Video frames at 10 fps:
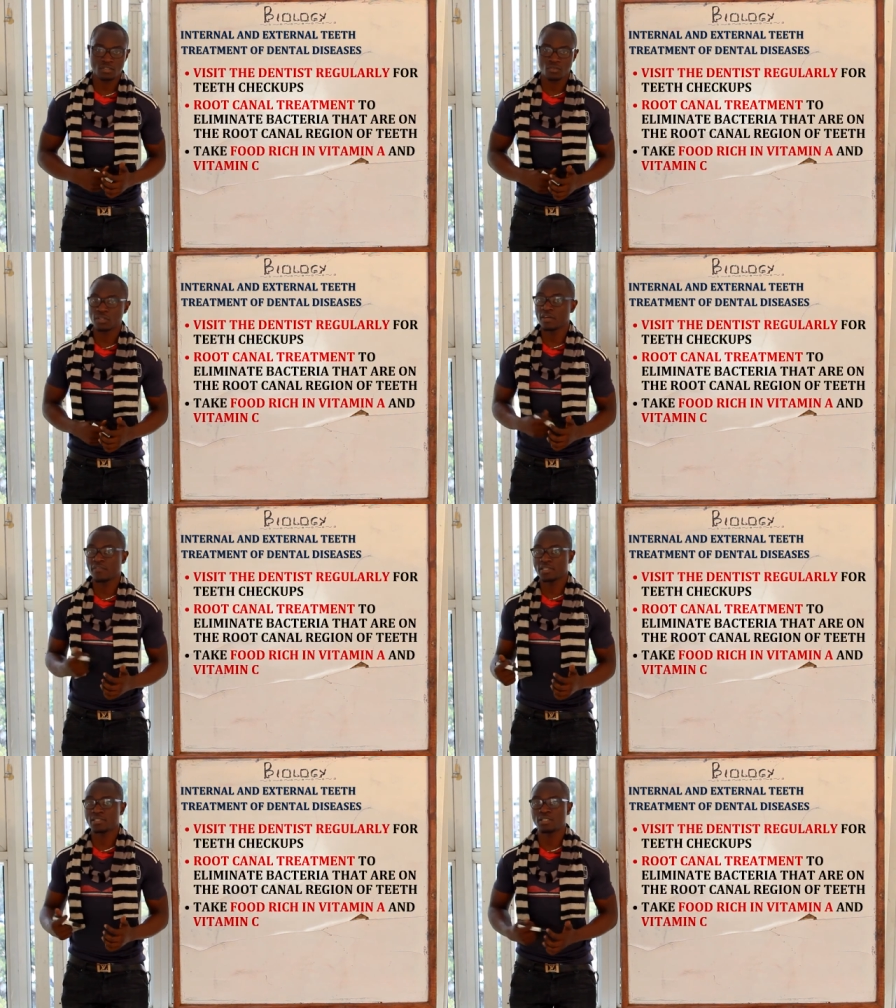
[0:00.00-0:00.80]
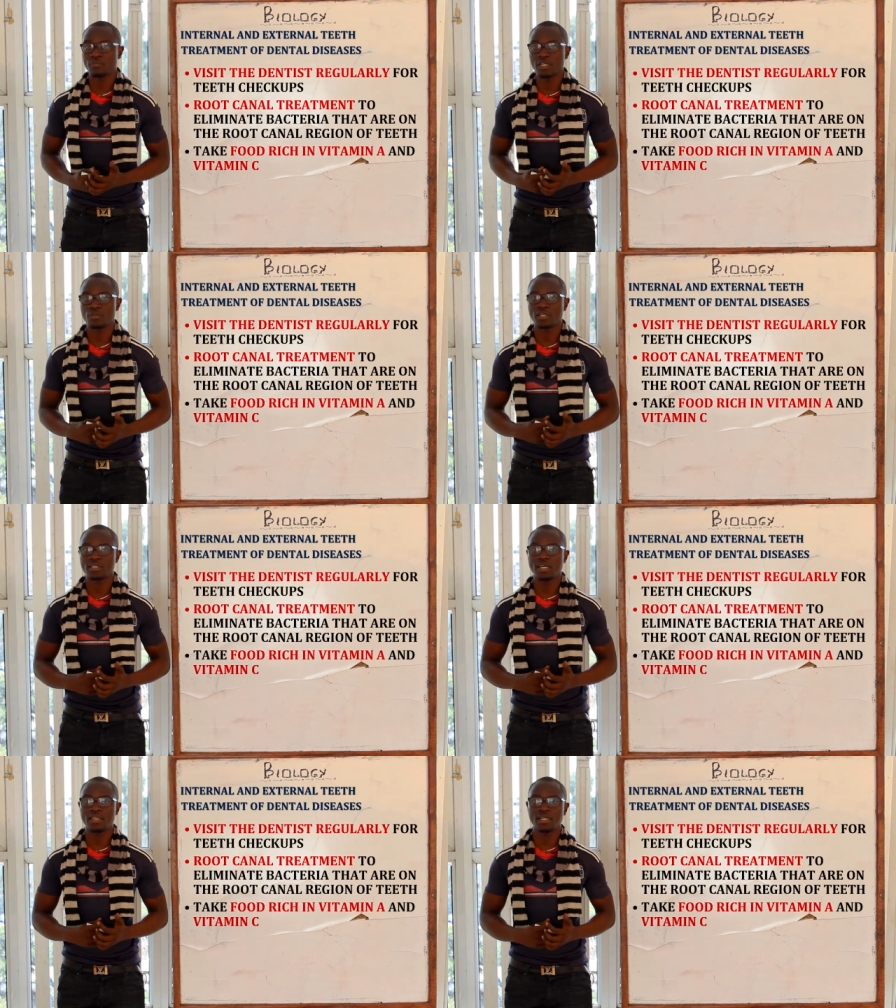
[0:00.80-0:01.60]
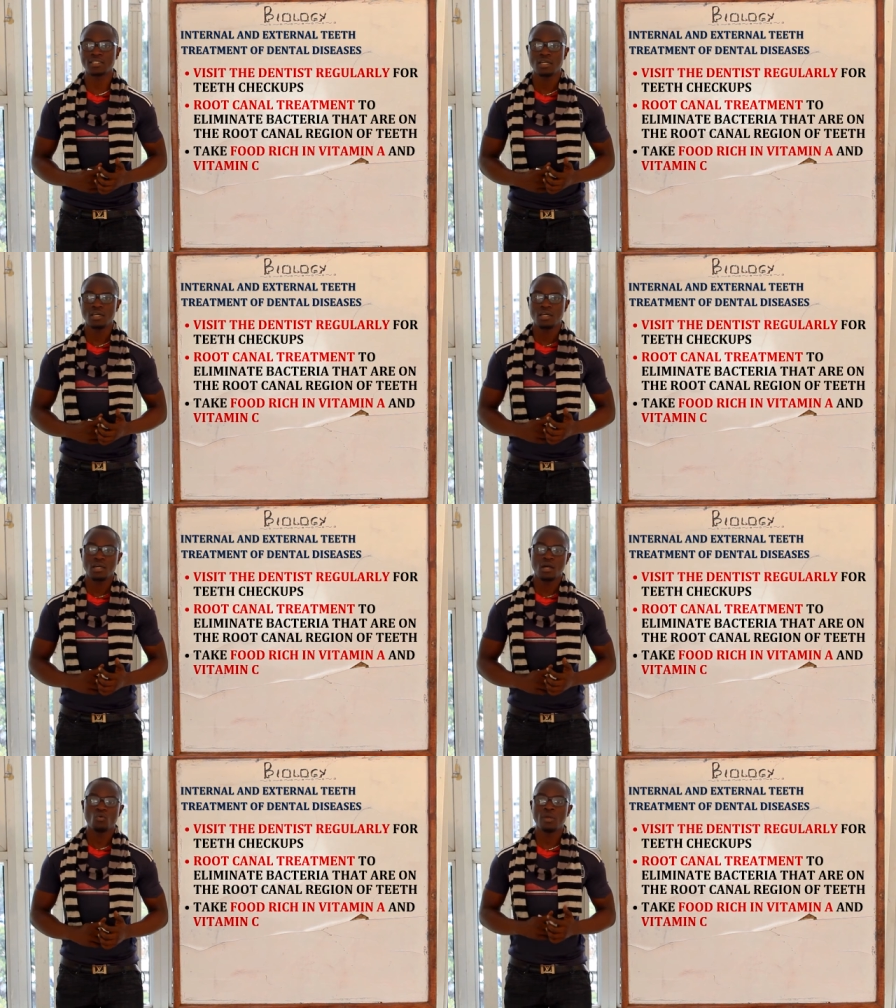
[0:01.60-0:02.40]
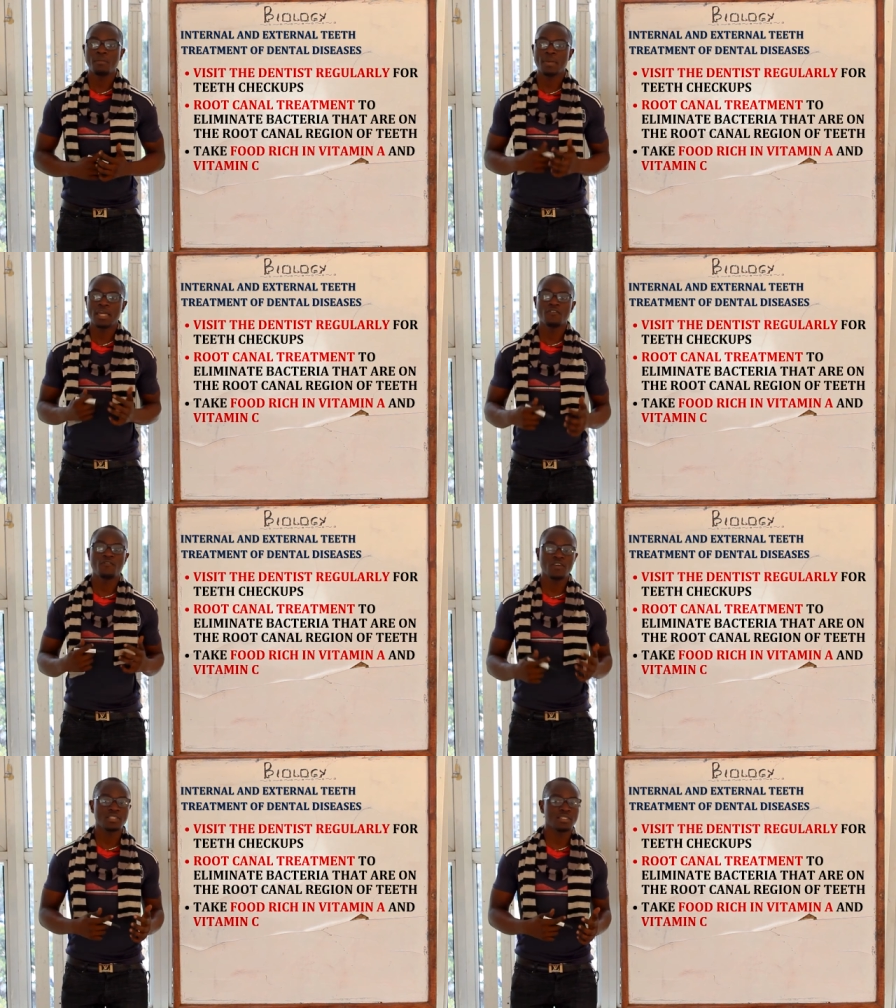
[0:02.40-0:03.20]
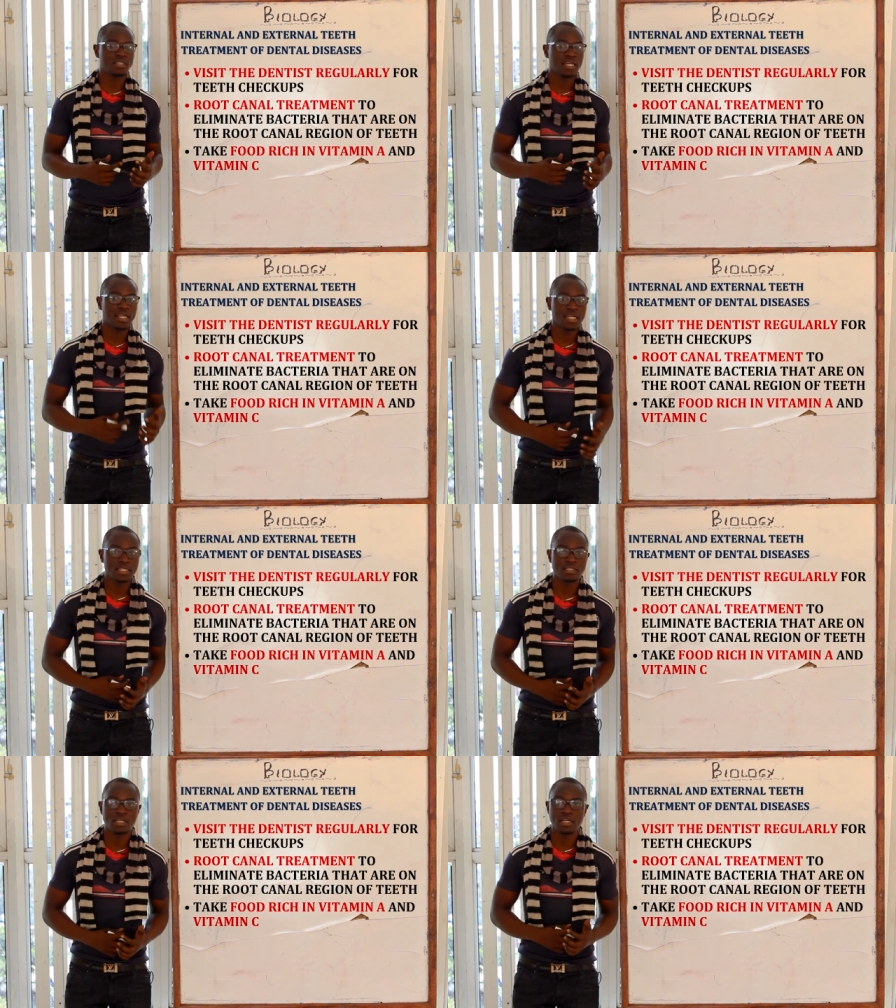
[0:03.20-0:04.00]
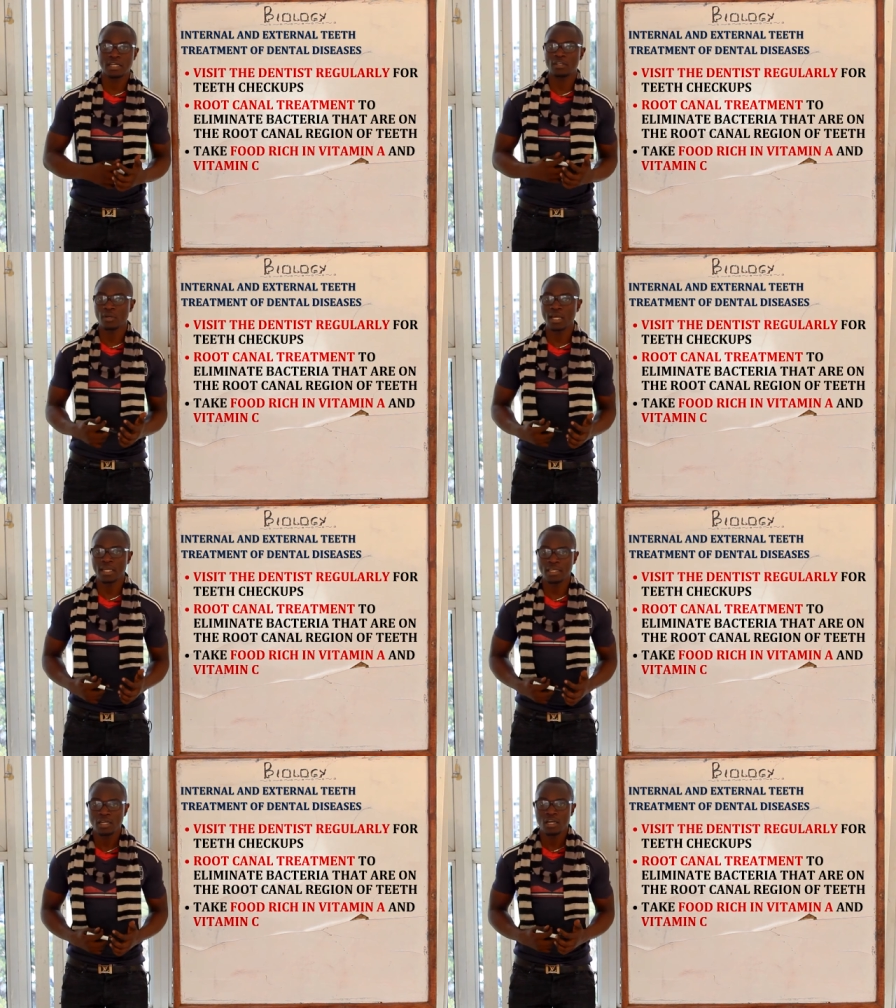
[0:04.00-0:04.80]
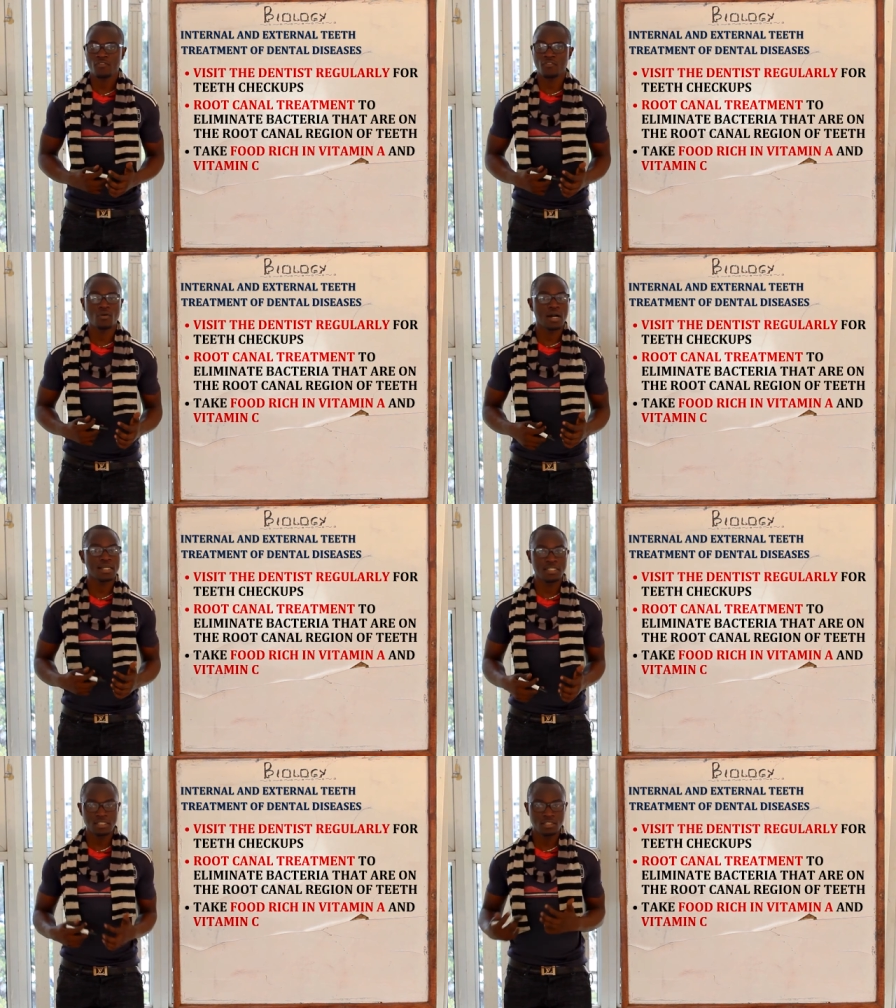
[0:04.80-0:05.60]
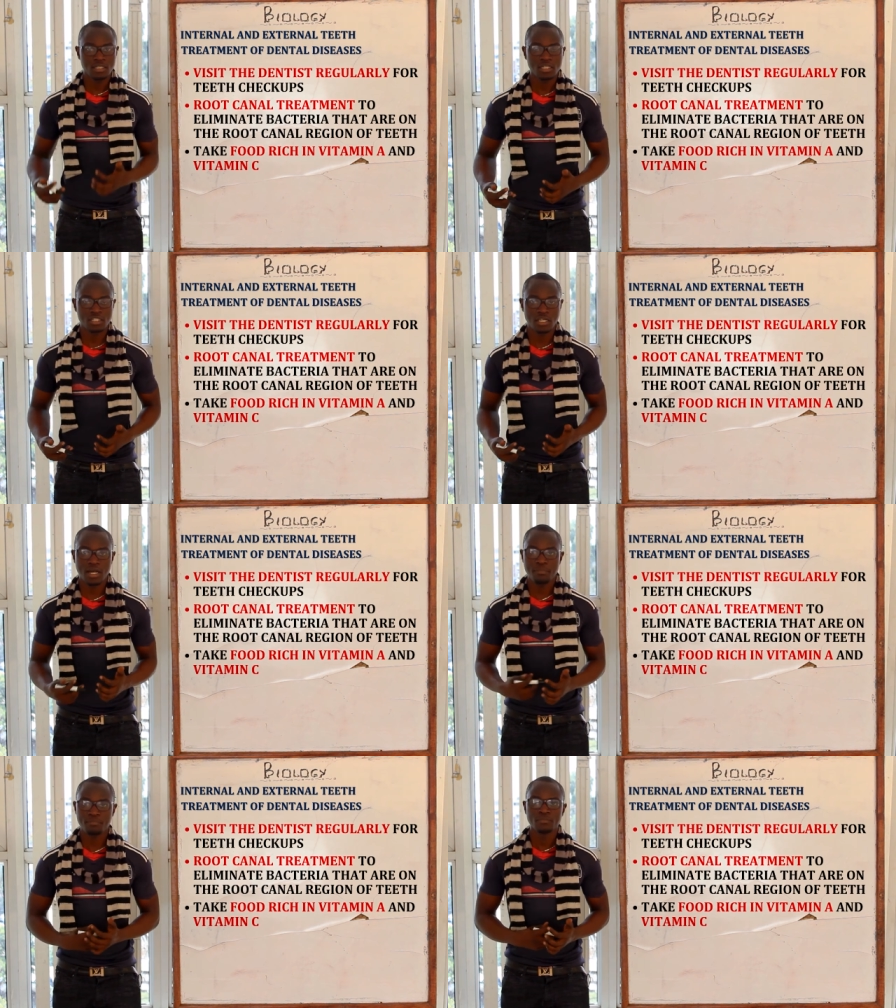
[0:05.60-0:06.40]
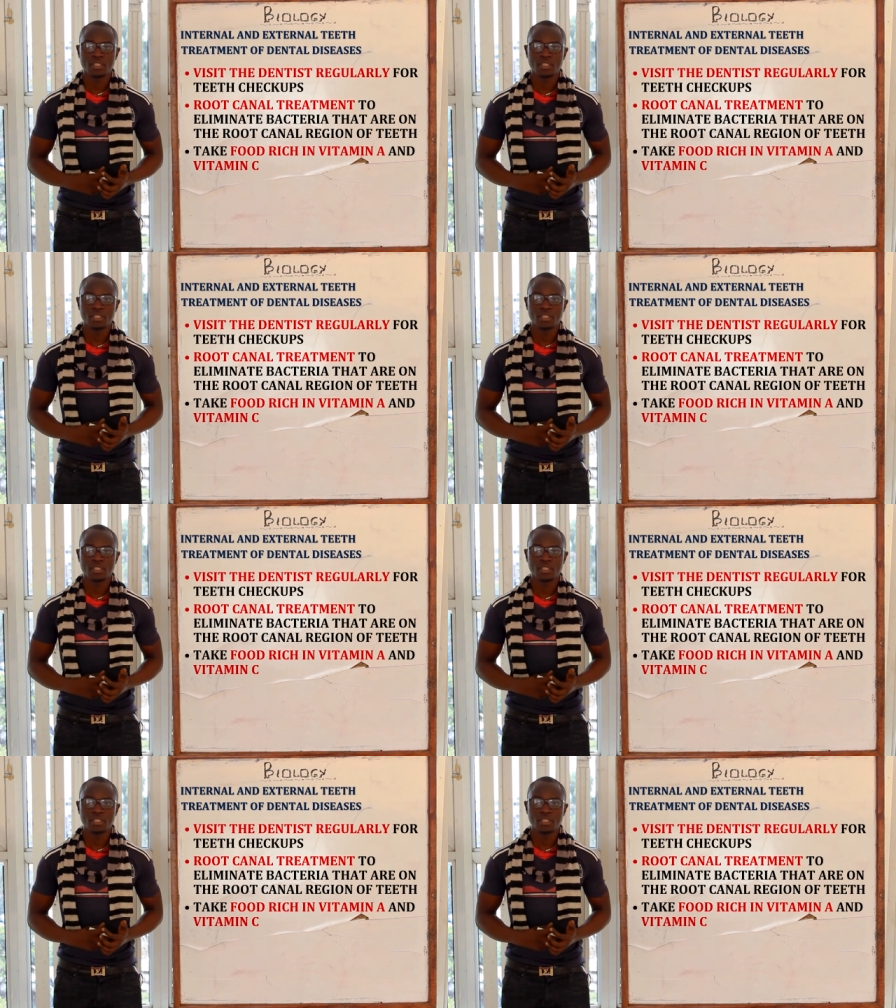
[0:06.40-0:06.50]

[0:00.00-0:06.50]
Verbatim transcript: So the first treatment will say that we may visit the dentist regularly for a teeth checkup.